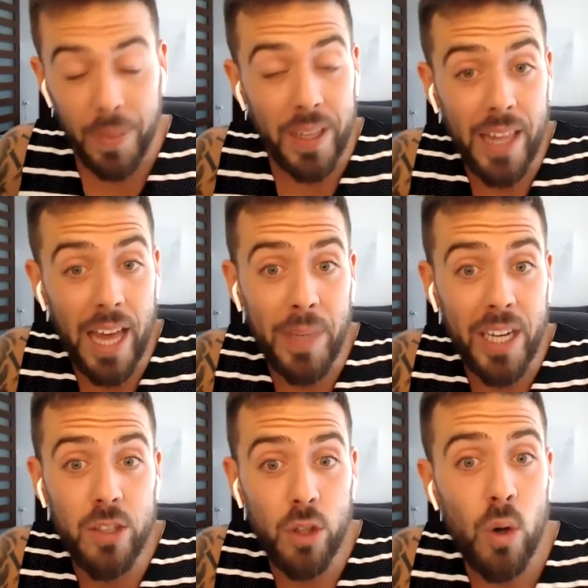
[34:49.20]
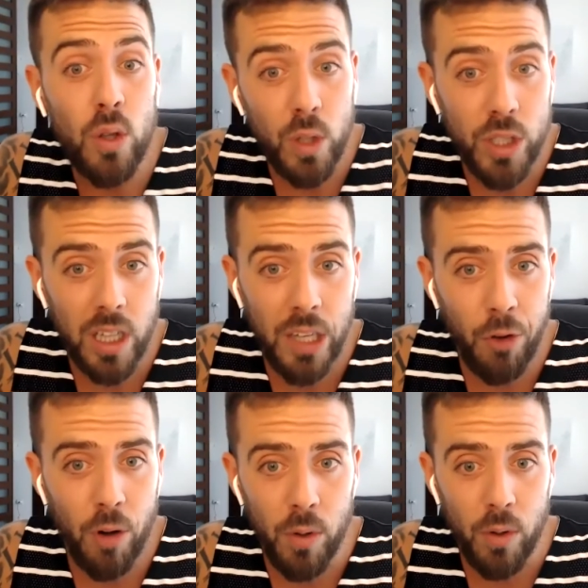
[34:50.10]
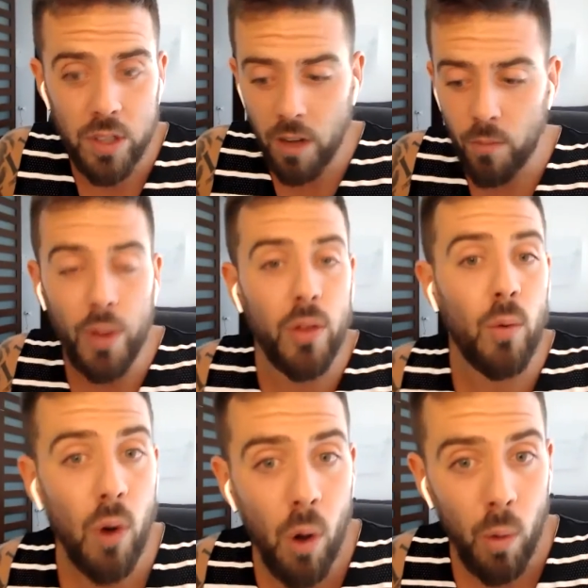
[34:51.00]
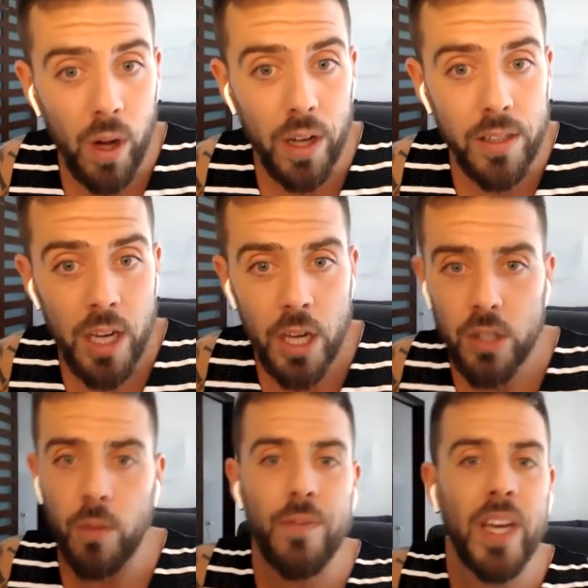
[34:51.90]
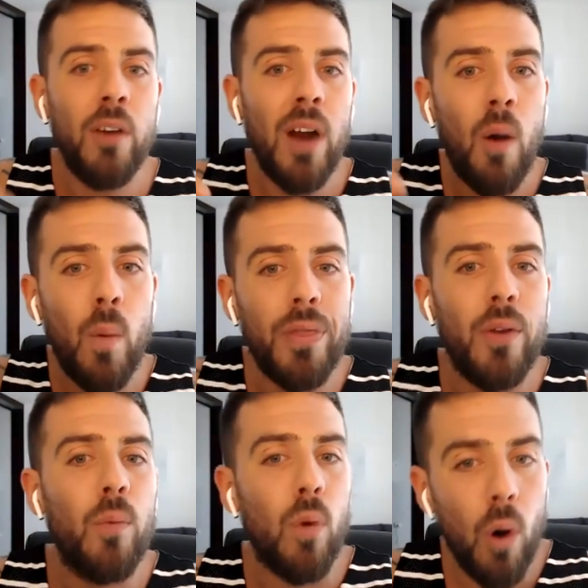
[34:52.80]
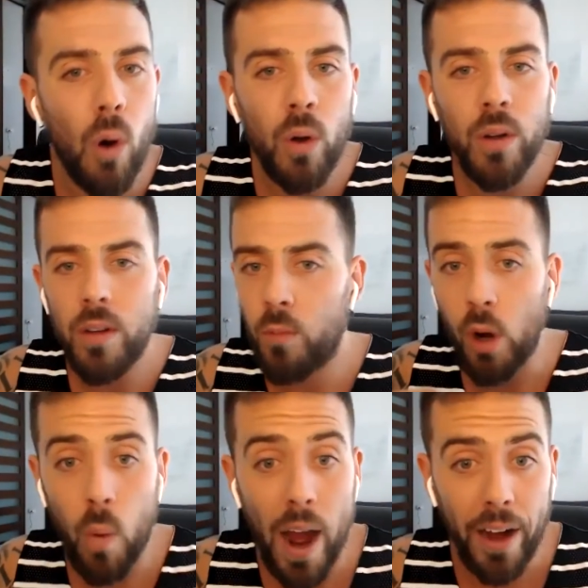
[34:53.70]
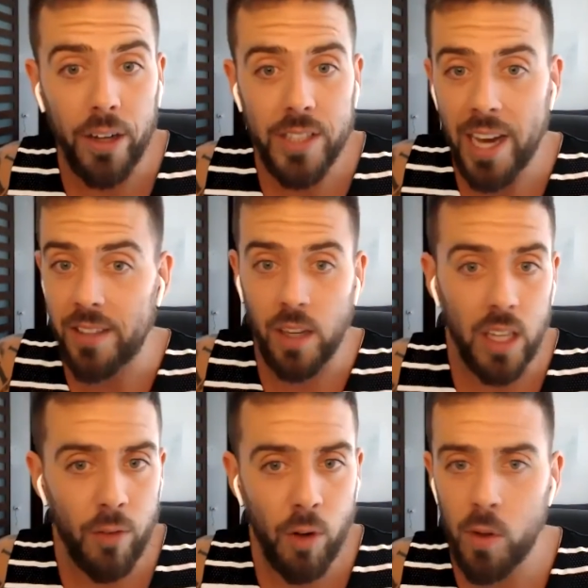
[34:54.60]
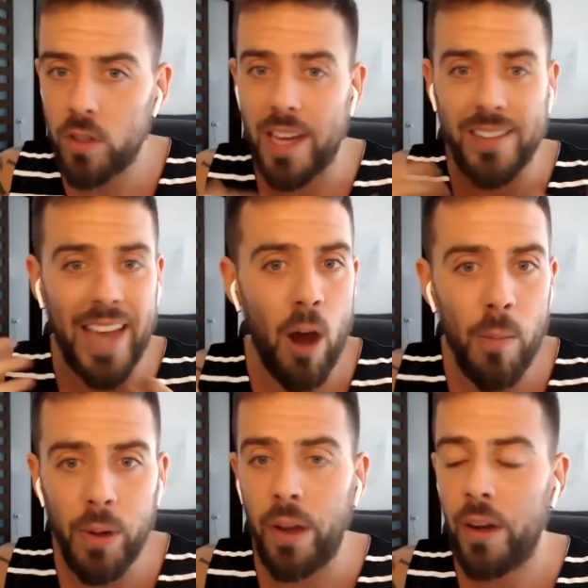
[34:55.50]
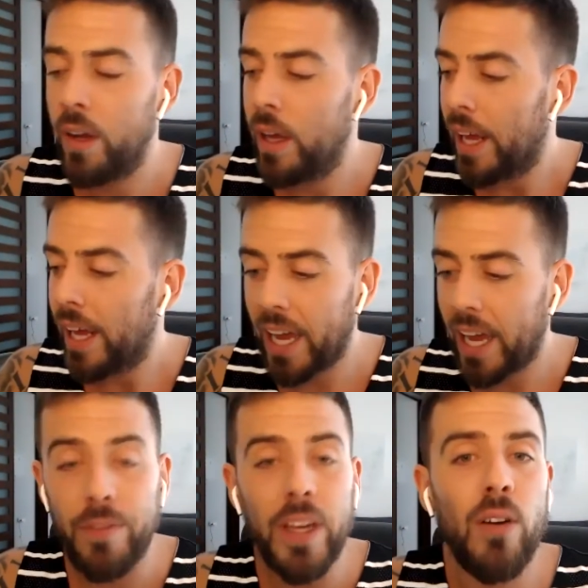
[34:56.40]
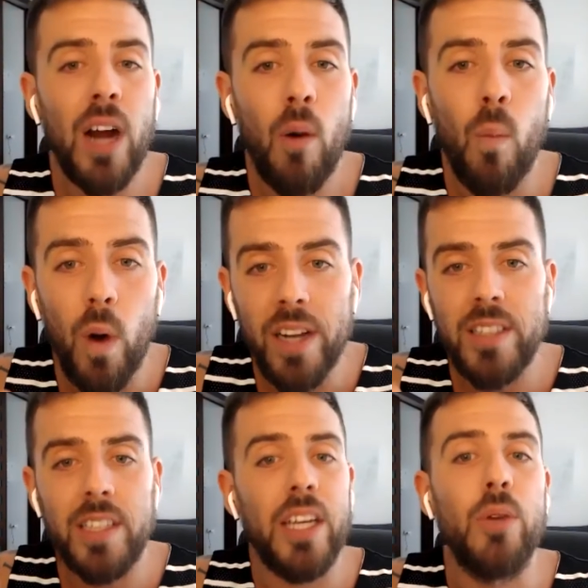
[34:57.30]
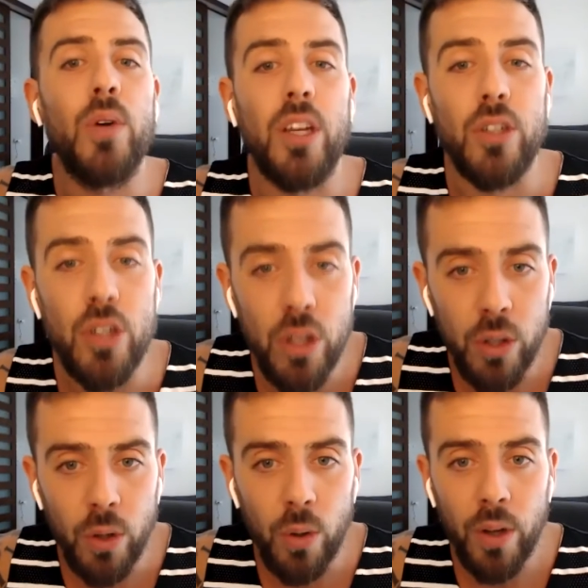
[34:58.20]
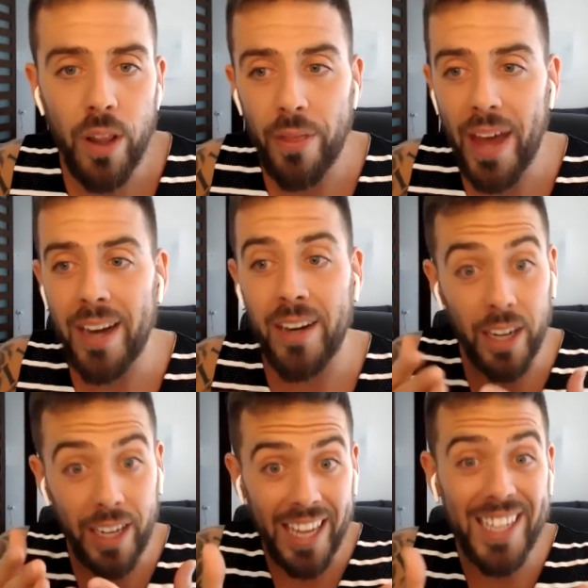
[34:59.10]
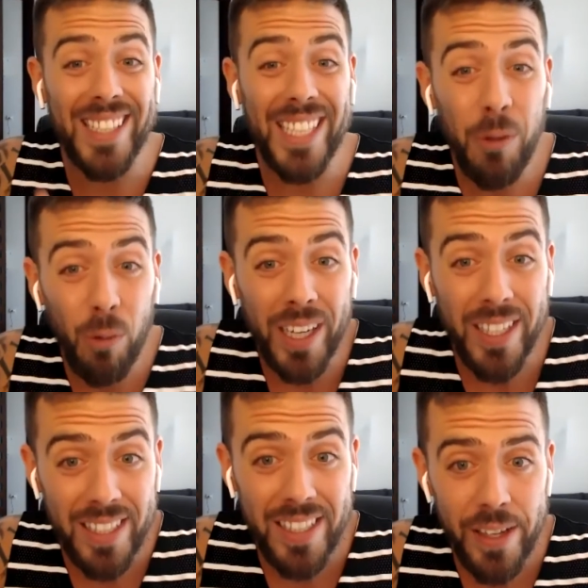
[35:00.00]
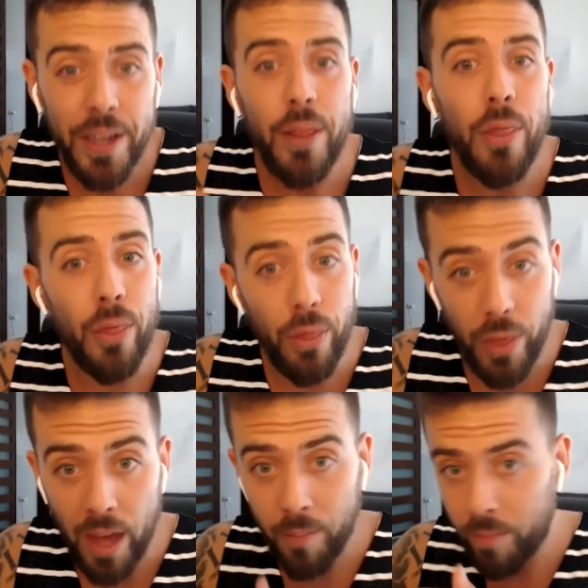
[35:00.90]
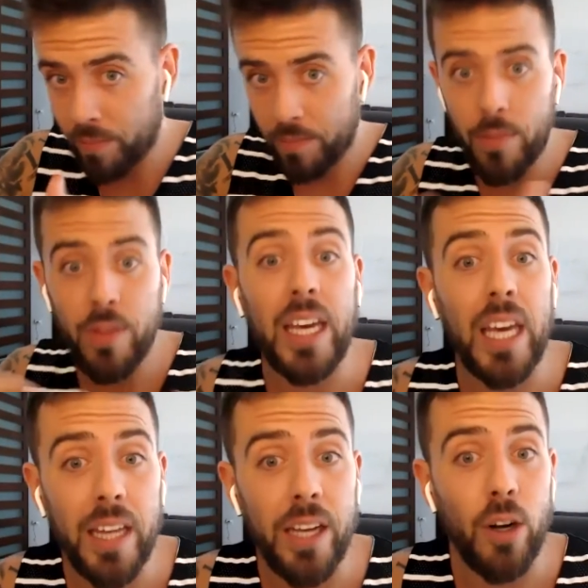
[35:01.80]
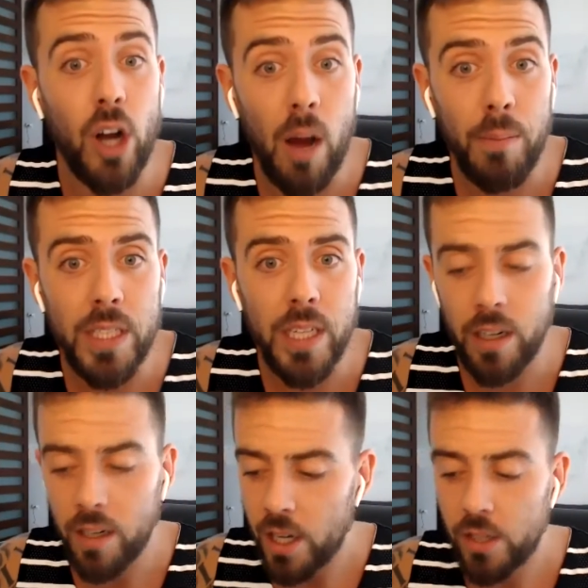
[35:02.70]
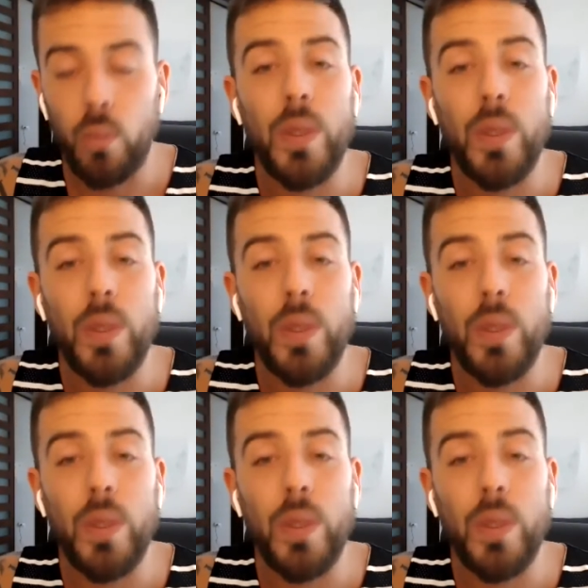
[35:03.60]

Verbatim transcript: that because those were deliverables of what the role was. So figure out what the role requires as deliverables, as output, and figure out what is it that you can do that again de-risks them thinking that you're competent. So we